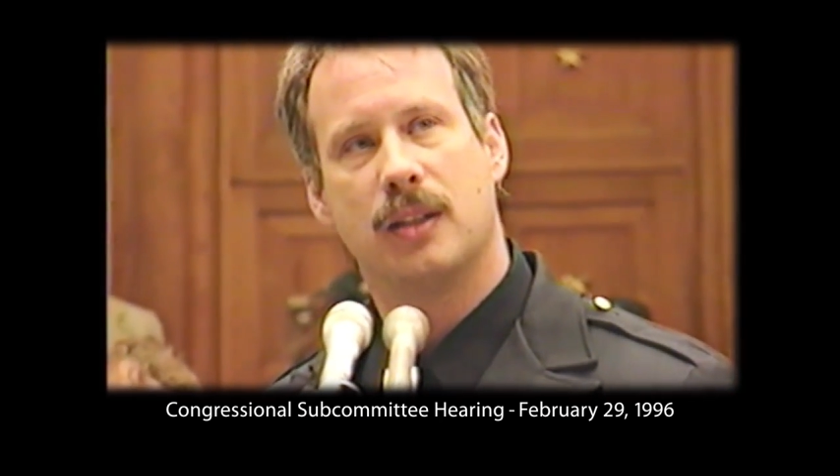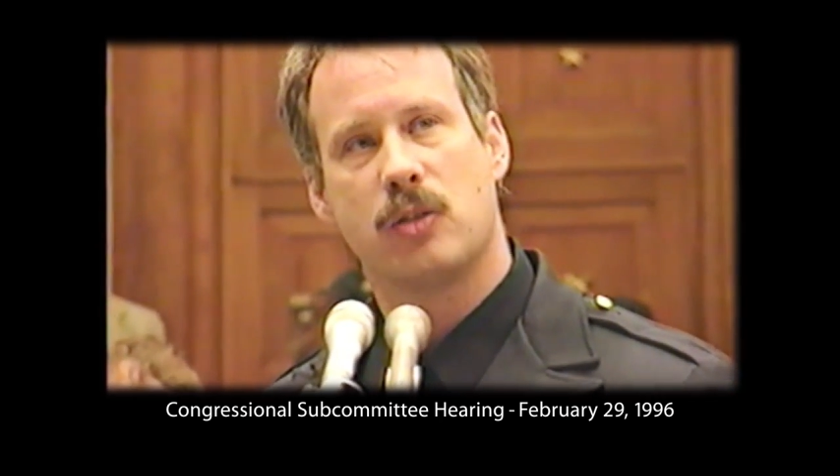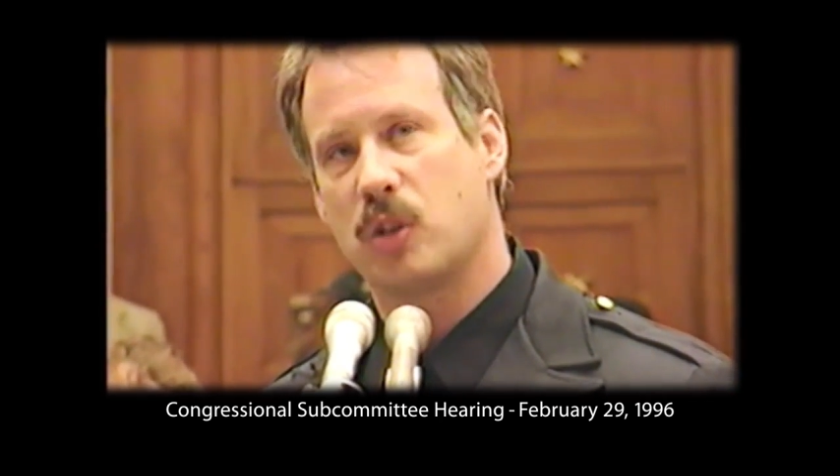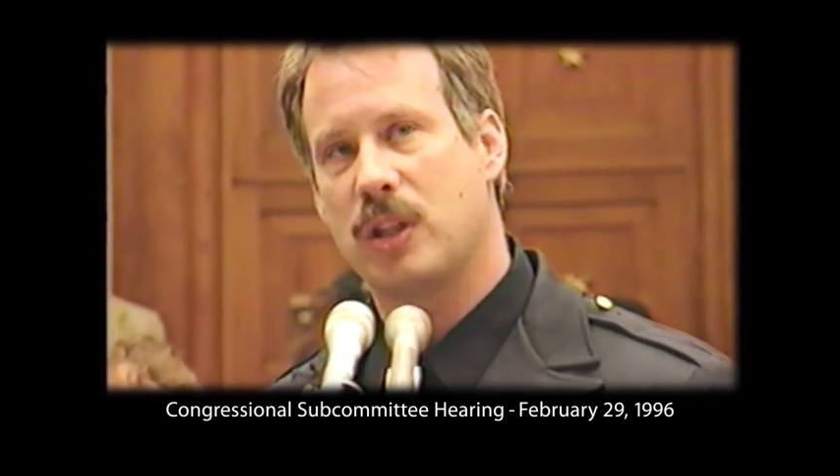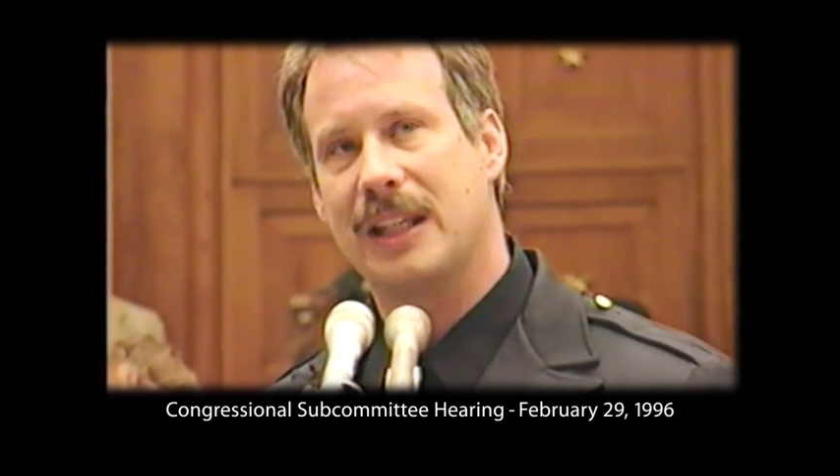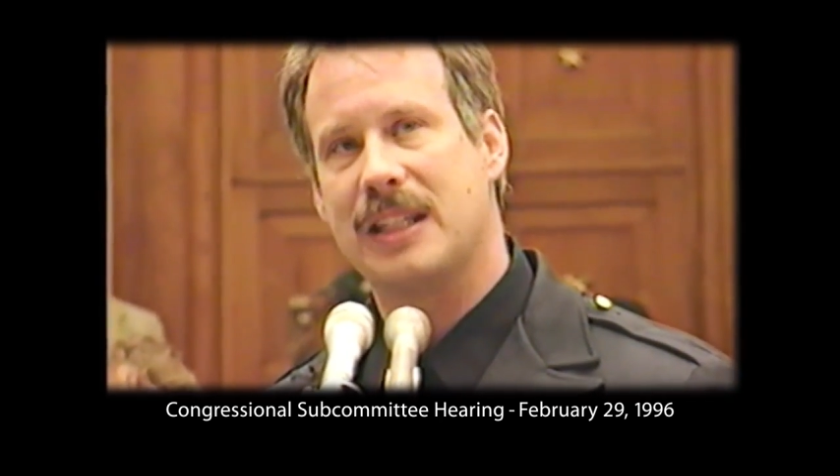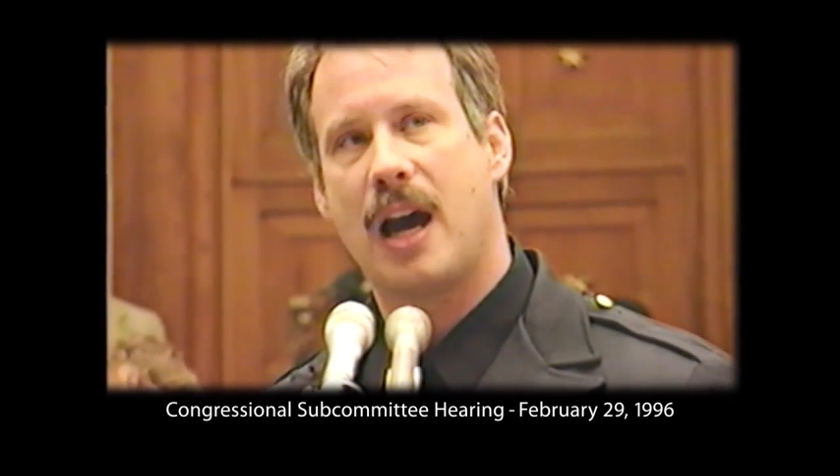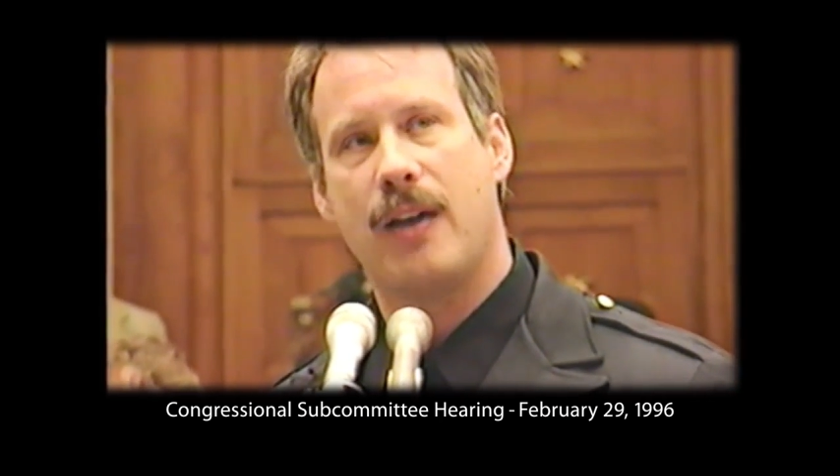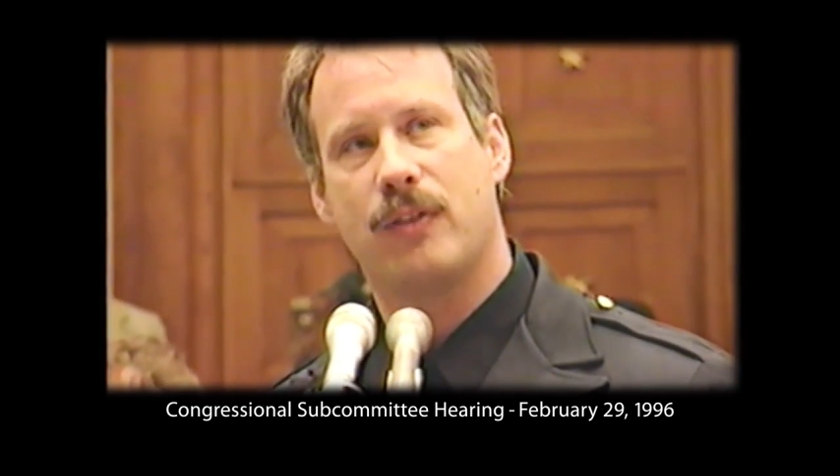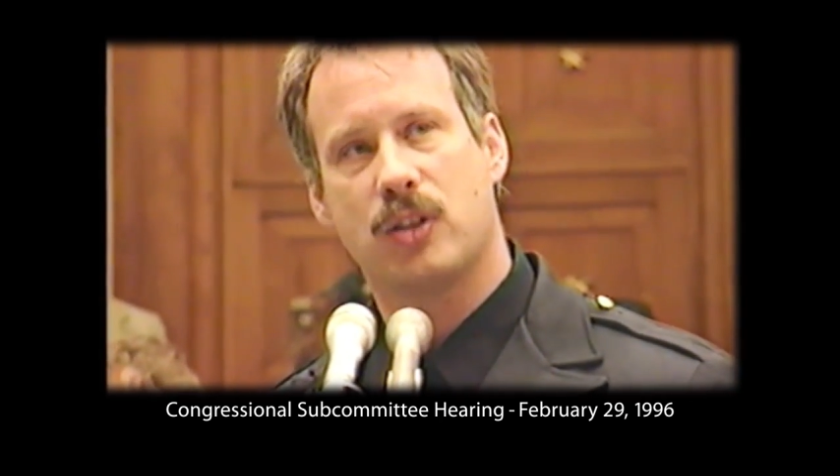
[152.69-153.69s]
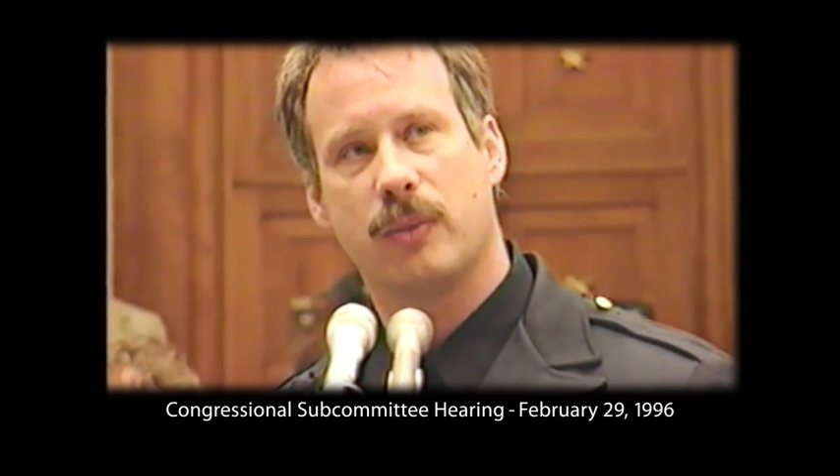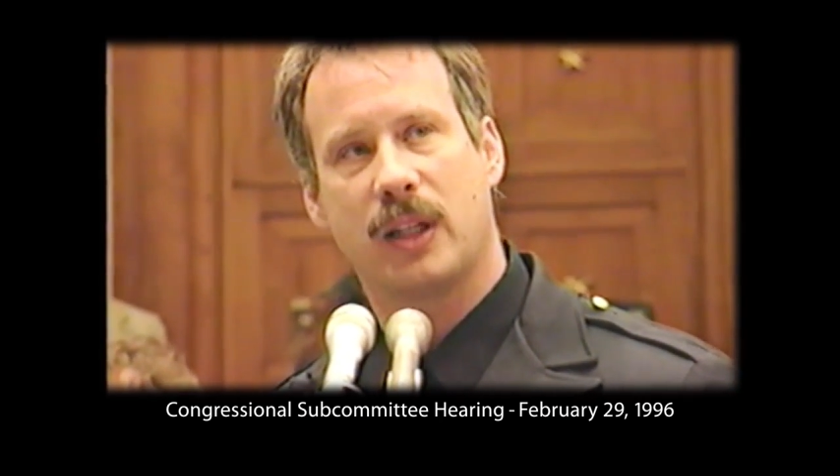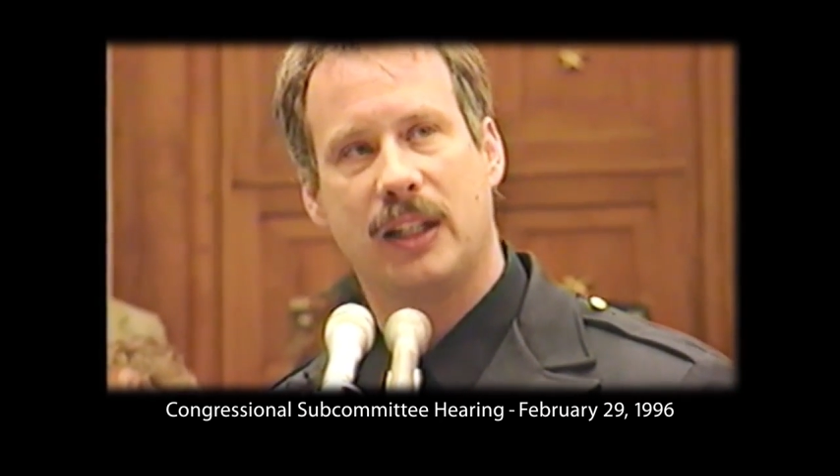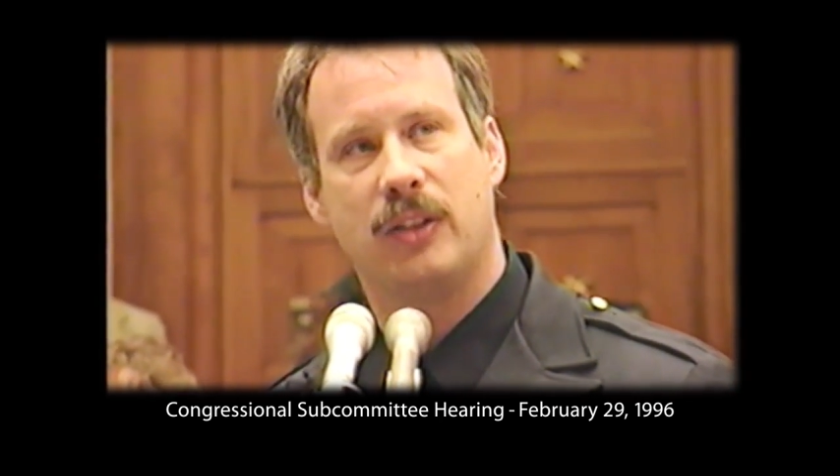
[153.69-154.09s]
So she didn't die of a terminal